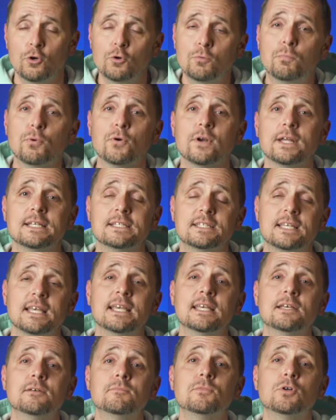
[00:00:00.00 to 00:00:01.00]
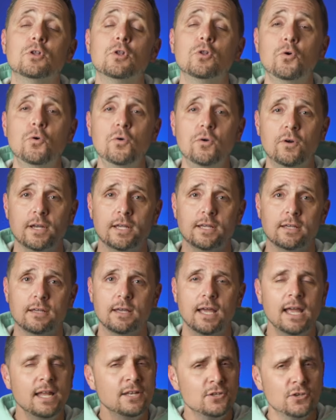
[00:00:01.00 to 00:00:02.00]
who brings him glory
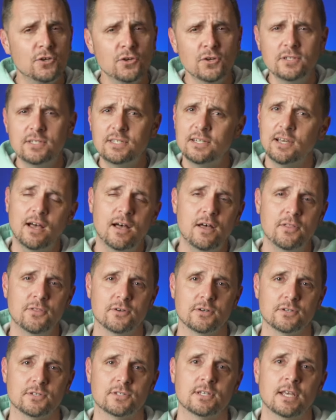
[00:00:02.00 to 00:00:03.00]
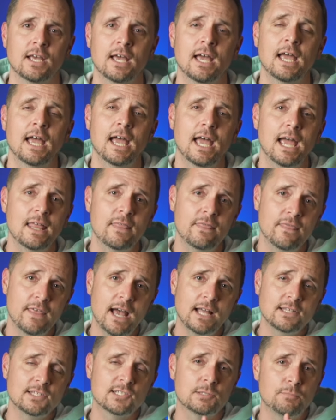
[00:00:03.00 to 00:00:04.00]
and good to others. And
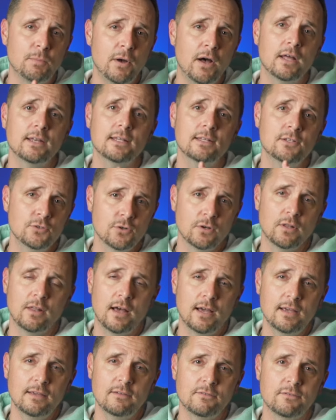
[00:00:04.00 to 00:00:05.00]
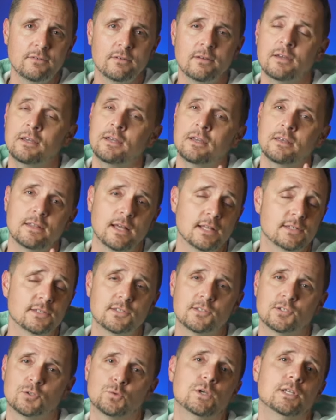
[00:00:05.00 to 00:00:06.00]
that spot in your life, that's
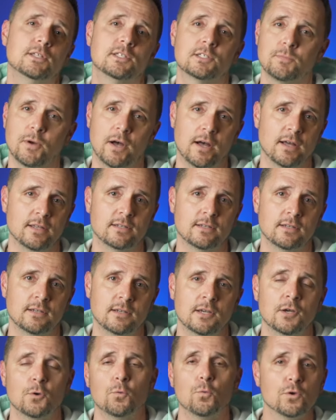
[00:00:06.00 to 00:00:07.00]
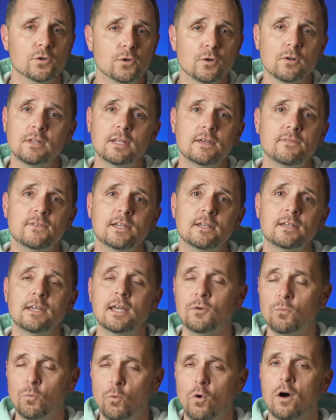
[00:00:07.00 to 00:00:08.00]
the sweet spot where you're living
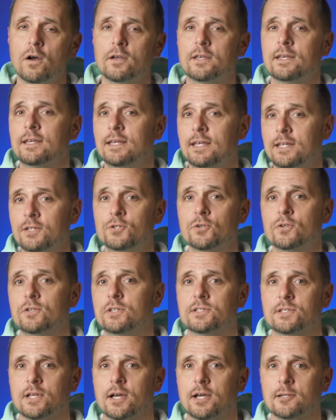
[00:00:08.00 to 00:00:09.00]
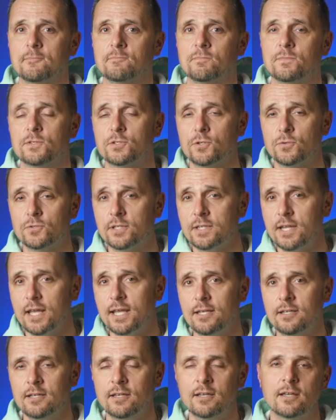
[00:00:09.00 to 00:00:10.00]
and walking in your design. So
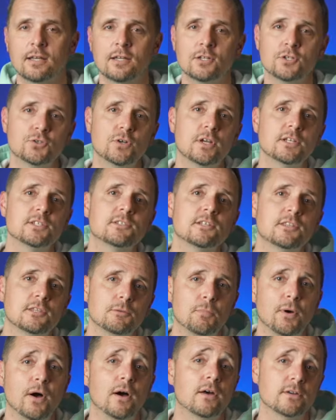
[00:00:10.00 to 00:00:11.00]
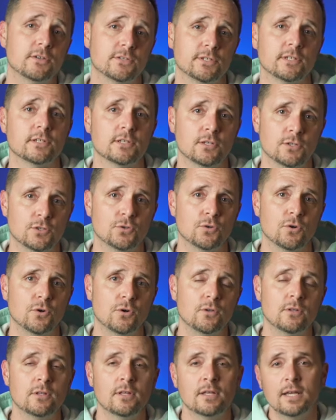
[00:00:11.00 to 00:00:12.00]
today, trust that the potter's in control